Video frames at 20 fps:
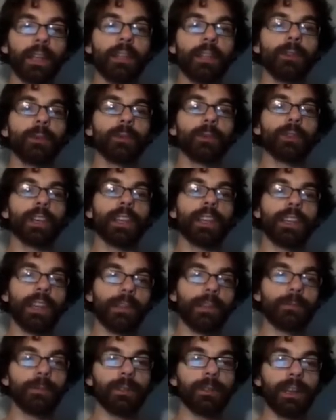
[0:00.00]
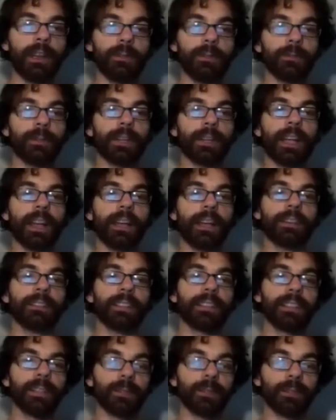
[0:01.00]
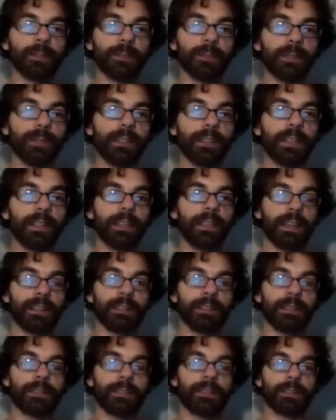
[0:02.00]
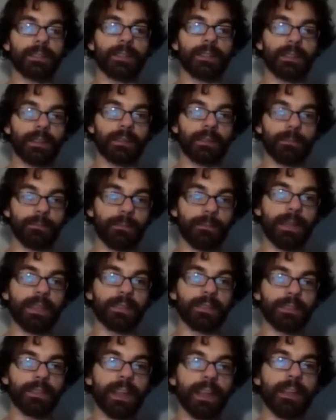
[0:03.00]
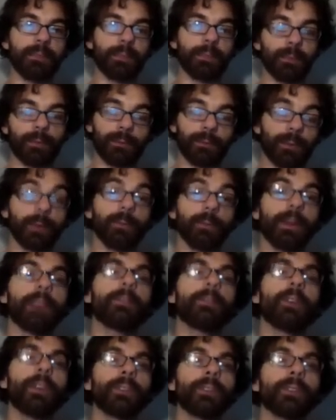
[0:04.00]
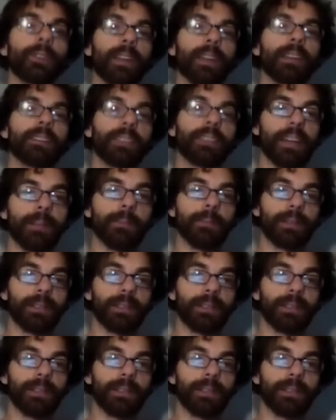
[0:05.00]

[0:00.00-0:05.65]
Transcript: you should never, ever cast an iterable as its base type or whatever underlying type it